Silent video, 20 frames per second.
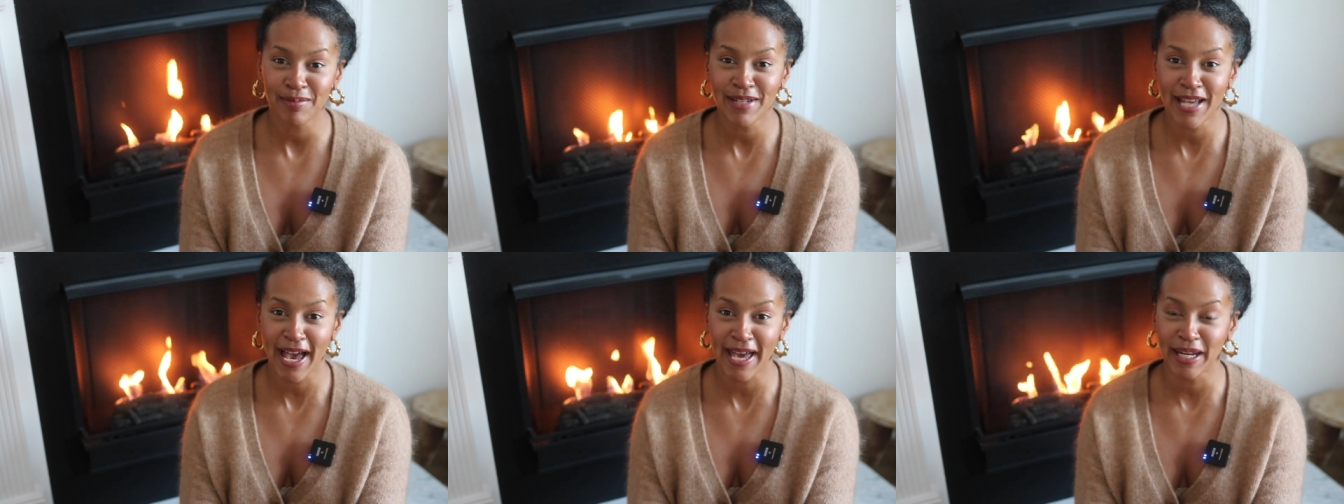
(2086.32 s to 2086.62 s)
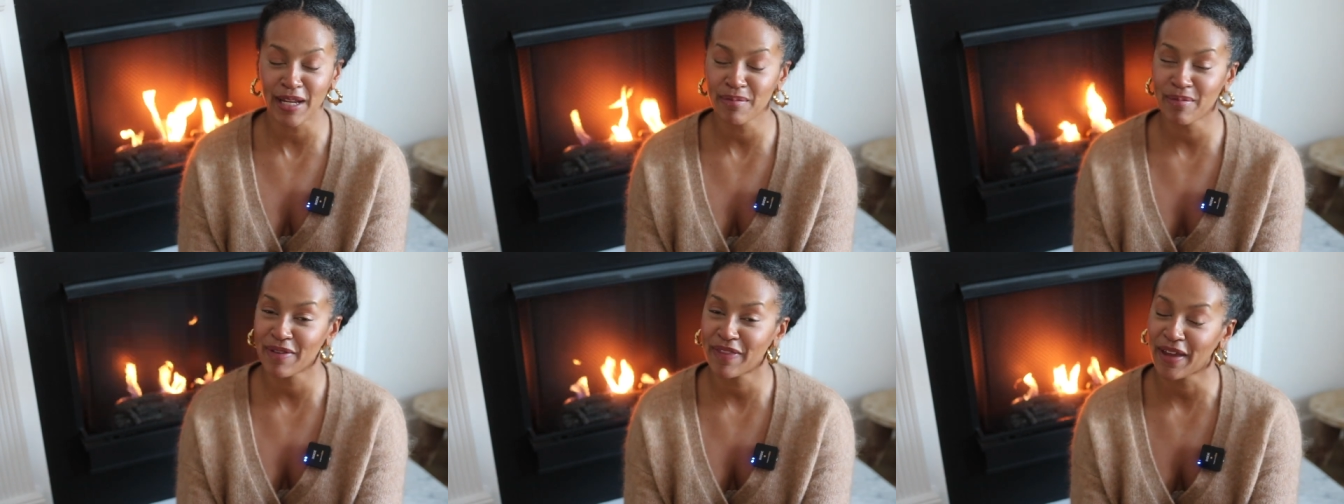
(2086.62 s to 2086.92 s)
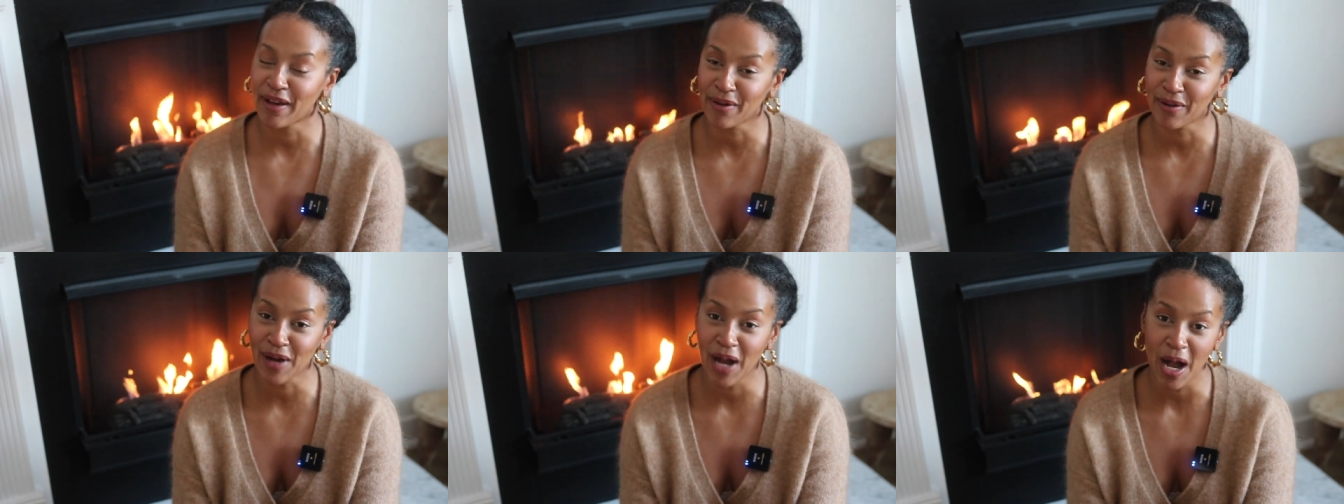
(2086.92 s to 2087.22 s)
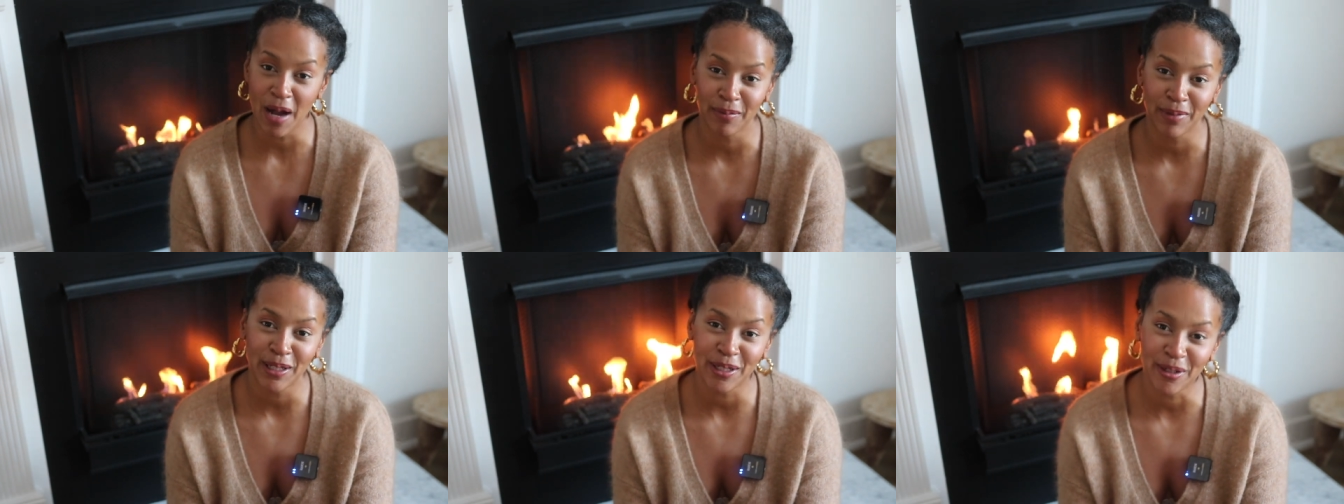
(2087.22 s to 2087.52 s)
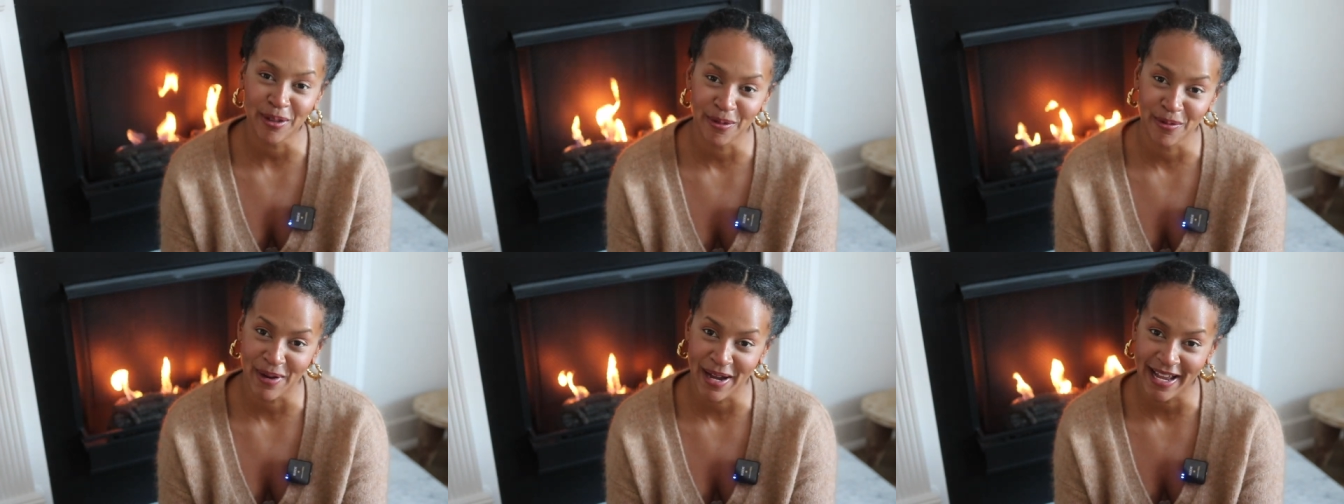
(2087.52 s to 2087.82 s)
to edit, but they are coming
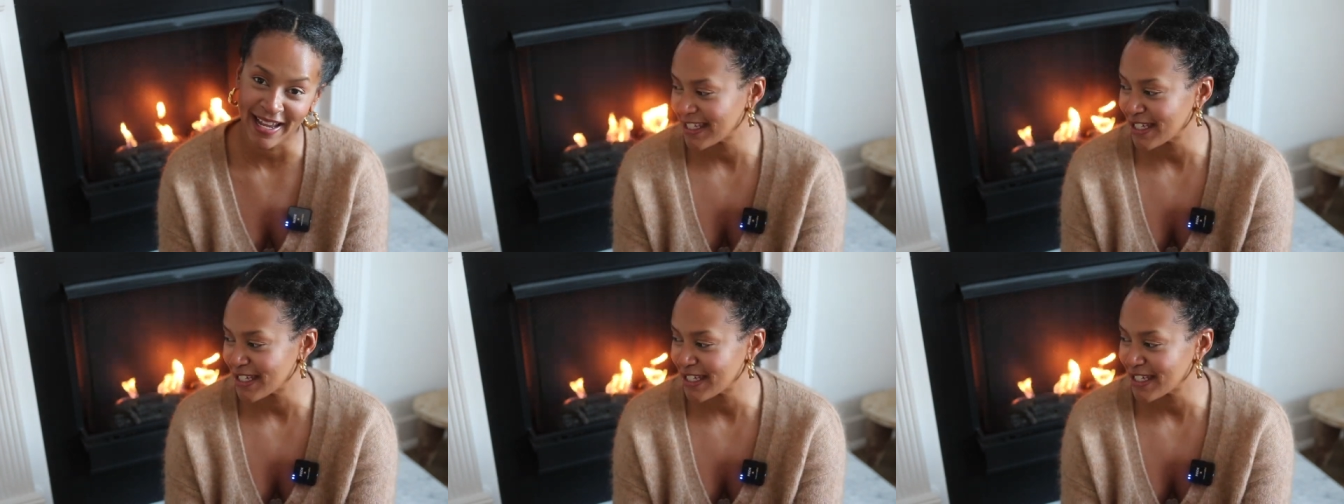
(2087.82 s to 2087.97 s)
your way.